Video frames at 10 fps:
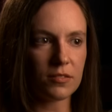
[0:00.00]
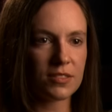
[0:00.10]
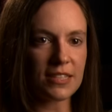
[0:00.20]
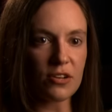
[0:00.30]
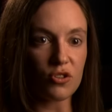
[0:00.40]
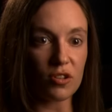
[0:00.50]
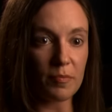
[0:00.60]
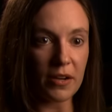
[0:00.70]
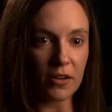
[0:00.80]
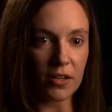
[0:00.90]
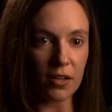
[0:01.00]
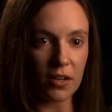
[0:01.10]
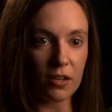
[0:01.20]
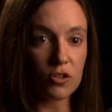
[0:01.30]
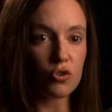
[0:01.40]
Central
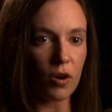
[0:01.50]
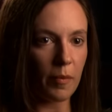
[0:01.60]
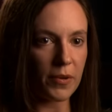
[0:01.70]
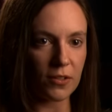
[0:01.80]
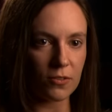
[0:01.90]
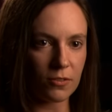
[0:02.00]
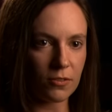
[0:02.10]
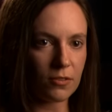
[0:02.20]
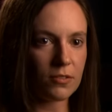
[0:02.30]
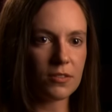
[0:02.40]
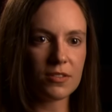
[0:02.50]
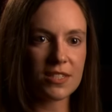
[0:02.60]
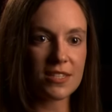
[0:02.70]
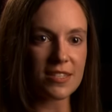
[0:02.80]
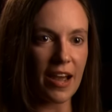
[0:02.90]
America, tropical,
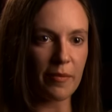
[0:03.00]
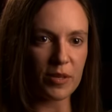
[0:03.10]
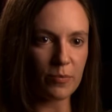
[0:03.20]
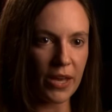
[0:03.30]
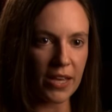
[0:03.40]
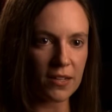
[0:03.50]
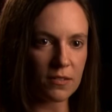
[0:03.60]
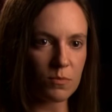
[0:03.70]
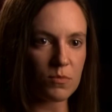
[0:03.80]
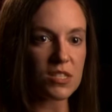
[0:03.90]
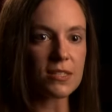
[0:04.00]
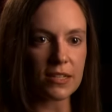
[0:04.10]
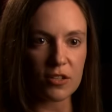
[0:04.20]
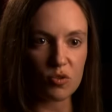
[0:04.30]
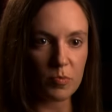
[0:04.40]
stabbing pain, mosquito